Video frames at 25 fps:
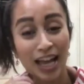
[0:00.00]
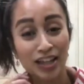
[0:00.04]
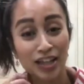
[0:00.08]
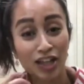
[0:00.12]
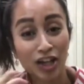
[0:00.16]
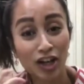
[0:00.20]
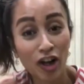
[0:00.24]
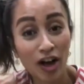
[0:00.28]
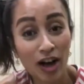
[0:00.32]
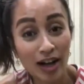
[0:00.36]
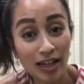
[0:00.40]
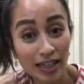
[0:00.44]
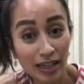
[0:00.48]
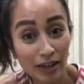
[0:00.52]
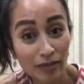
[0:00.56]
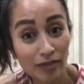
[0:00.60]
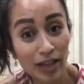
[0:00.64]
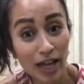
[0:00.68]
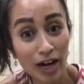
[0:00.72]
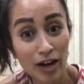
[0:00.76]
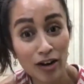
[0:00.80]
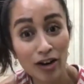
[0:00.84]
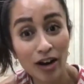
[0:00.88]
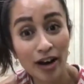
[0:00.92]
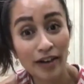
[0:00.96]
The
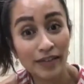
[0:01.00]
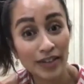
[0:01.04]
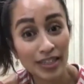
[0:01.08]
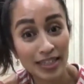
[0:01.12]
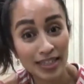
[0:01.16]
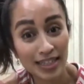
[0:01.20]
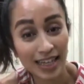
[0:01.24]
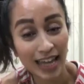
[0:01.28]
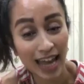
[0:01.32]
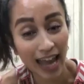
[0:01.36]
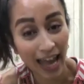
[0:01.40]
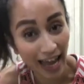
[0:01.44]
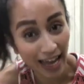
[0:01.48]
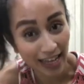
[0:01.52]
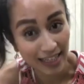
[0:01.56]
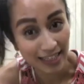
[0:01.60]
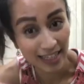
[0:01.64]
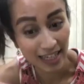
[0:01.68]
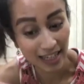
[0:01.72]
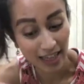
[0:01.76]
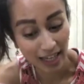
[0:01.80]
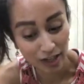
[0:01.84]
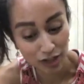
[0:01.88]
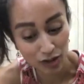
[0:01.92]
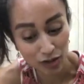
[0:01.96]
cauliflower obviously
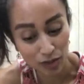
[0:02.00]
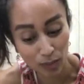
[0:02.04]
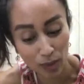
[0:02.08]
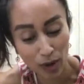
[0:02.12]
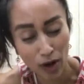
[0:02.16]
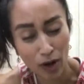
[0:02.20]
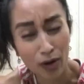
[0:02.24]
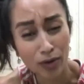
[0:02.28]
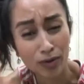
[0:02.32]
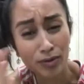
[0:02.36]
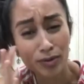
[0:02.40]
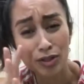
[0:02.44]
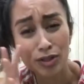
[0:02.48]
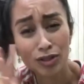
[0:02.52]
adds to that as well.